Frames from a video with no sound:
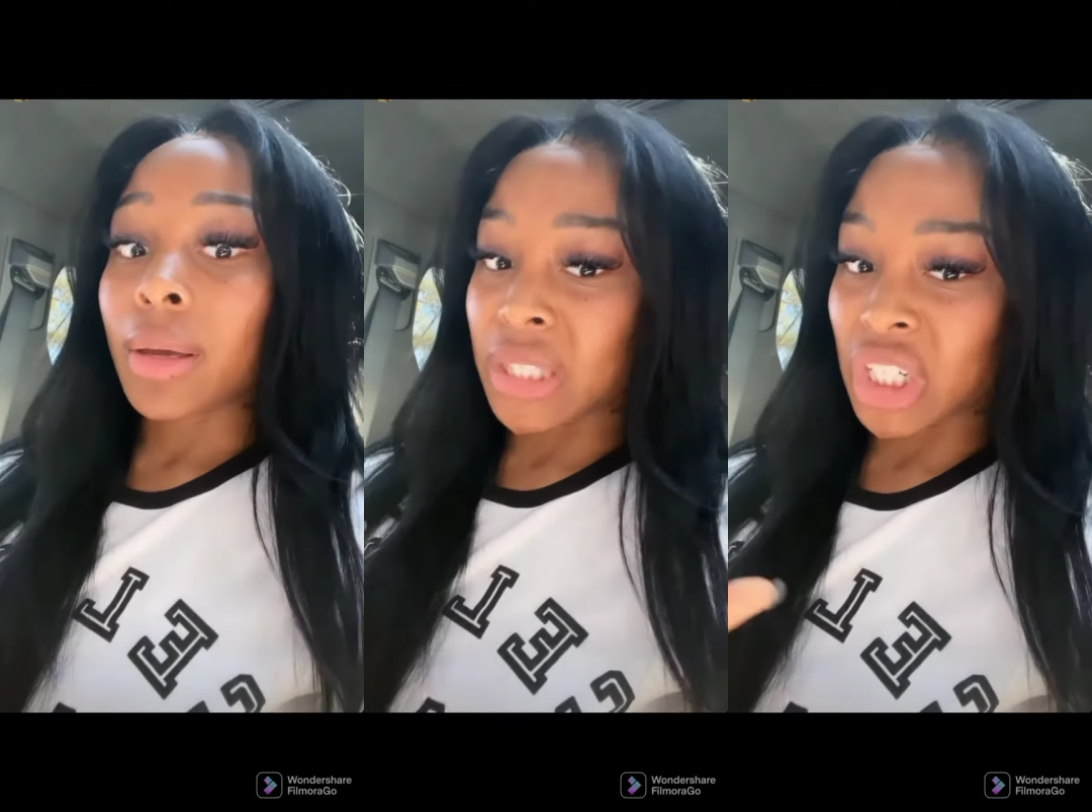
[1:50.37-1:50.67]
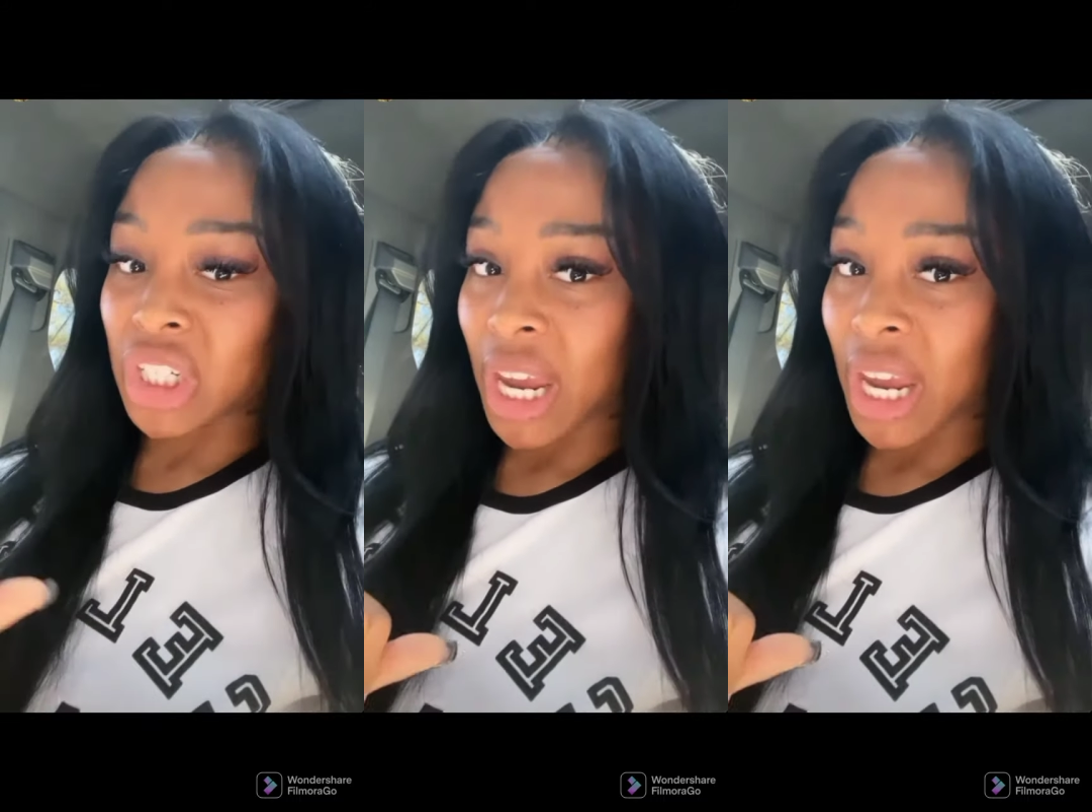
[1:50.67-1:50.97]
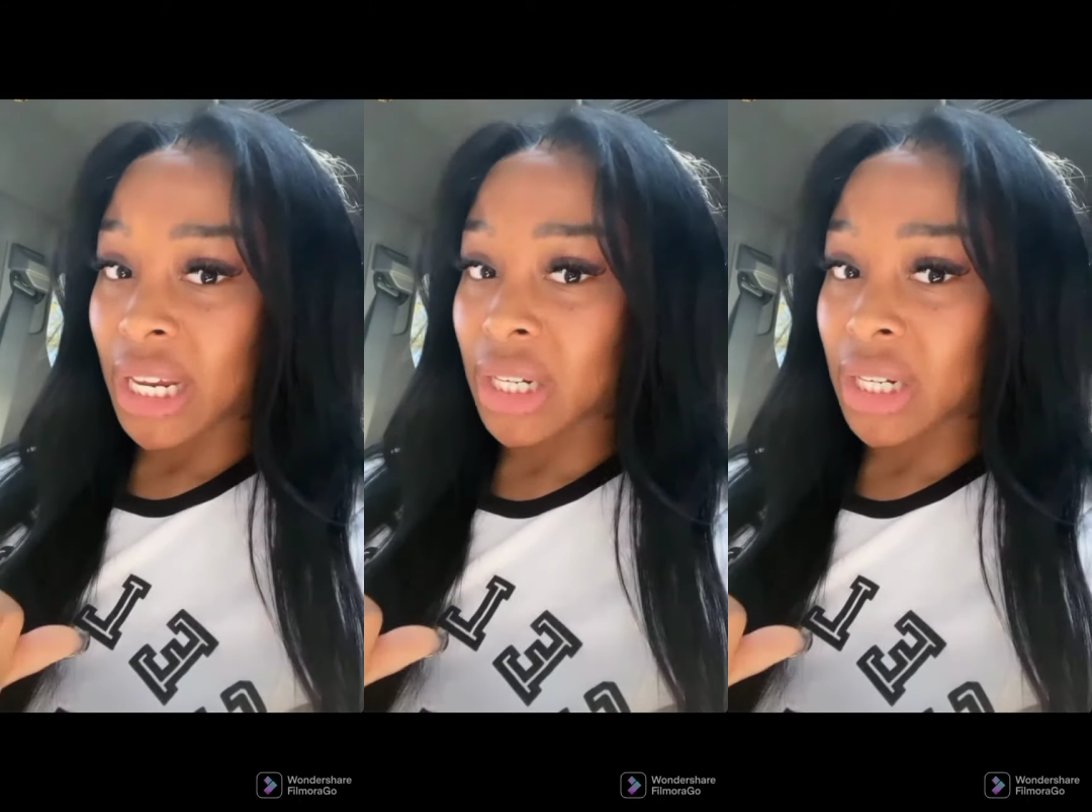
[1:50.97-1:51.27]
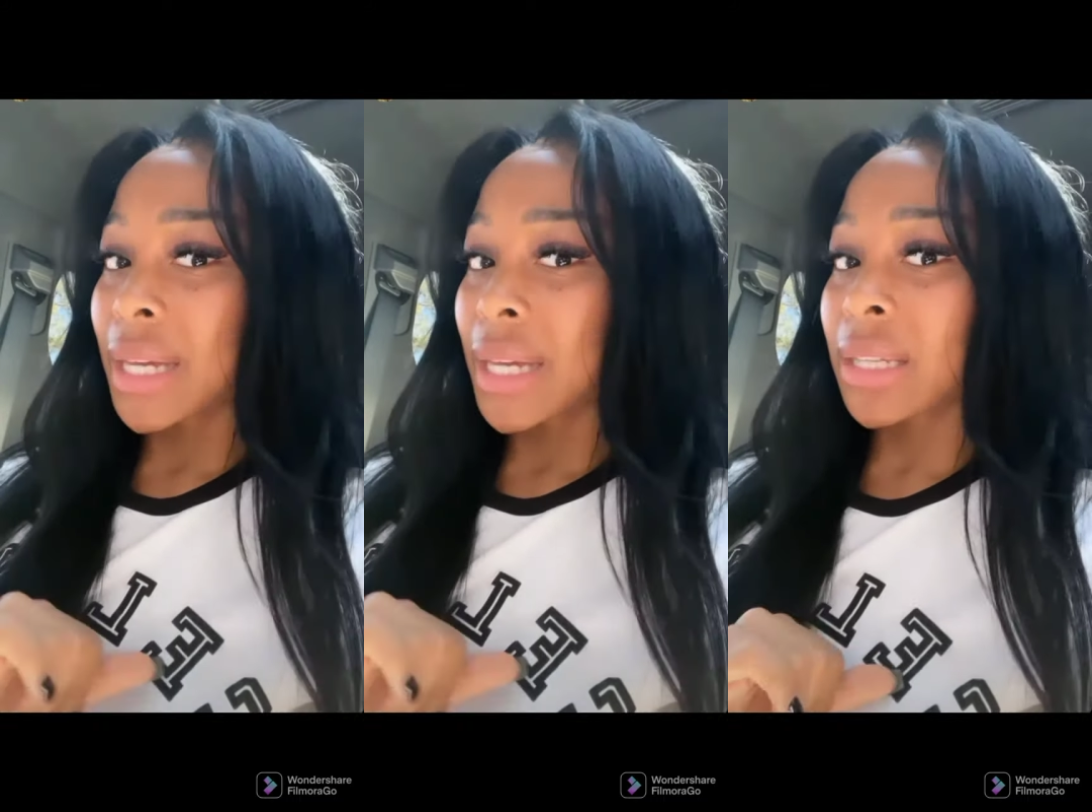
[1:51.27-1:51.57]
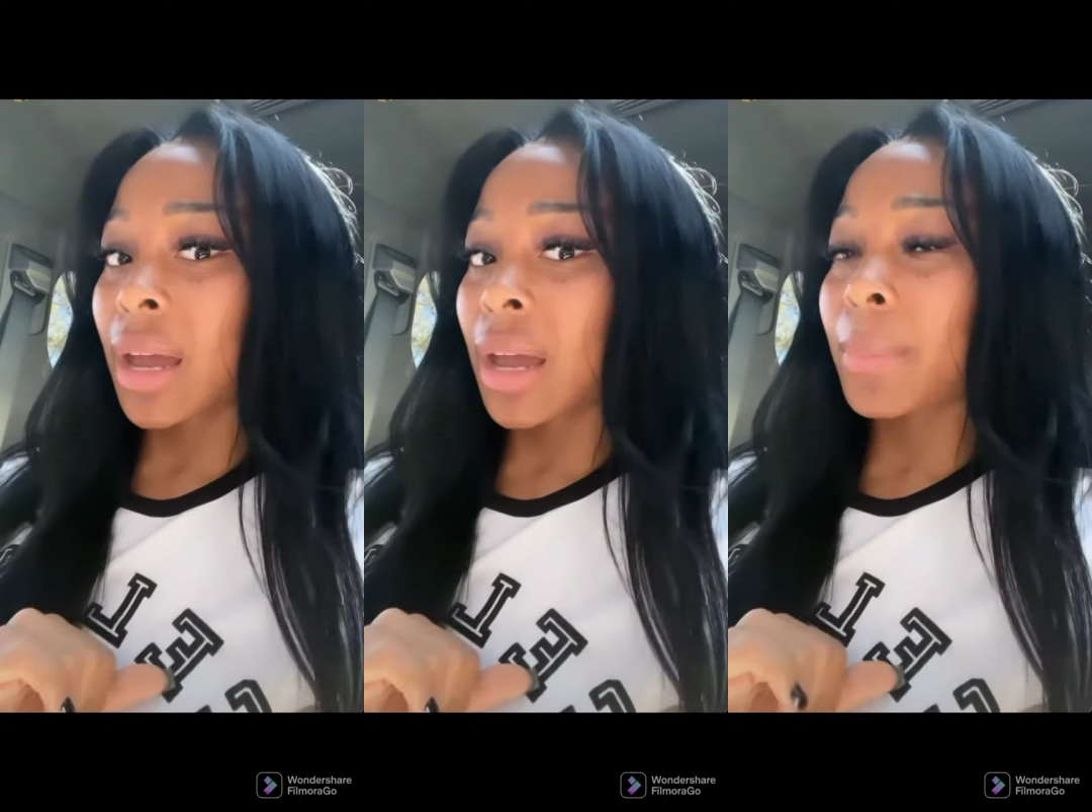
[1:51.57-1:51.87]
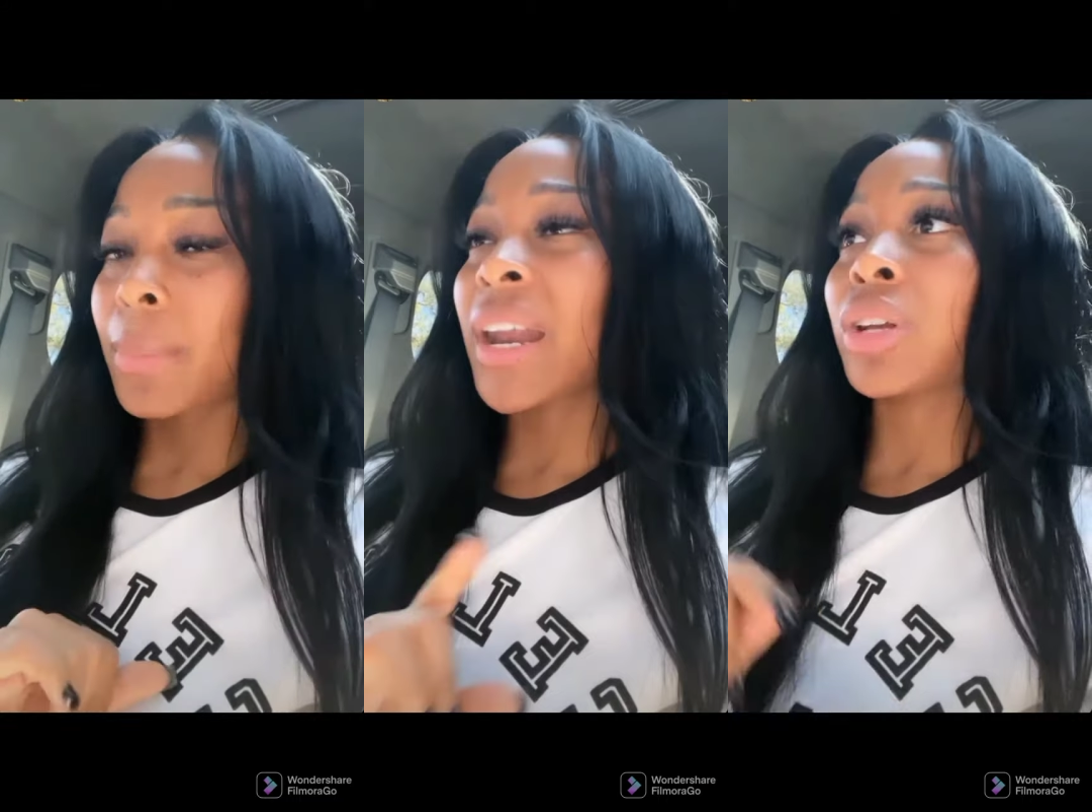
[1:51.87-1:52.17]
Do y'all know how much money my face makes